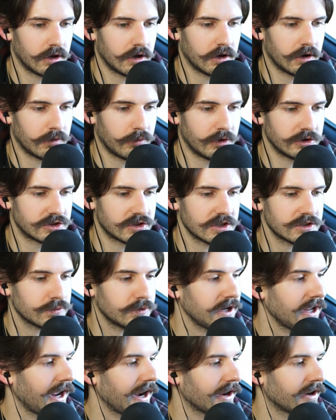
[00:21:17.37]
which this
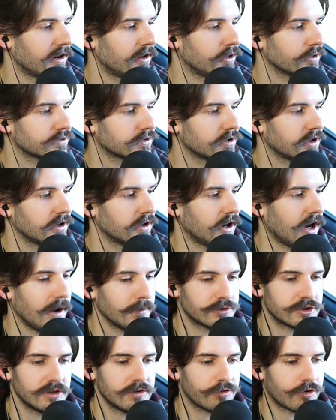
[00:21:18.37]
one had an alternate
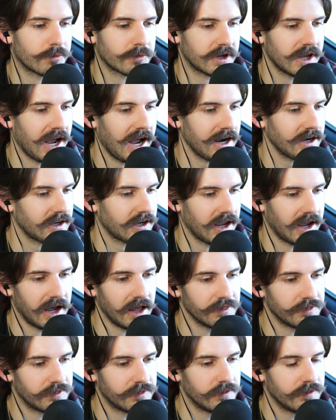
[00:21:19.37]
option from
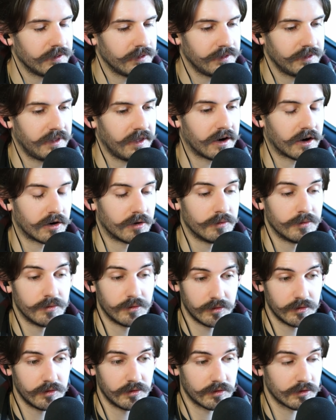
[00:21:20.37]
CatCat that are
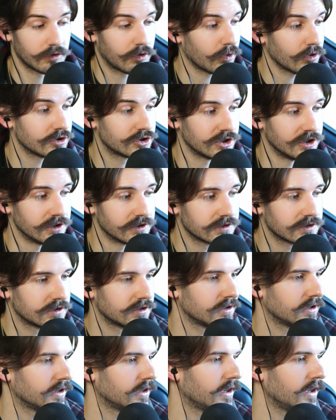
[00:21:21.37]

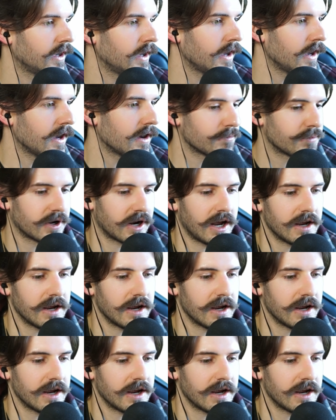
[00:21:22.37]
gorgeous, but I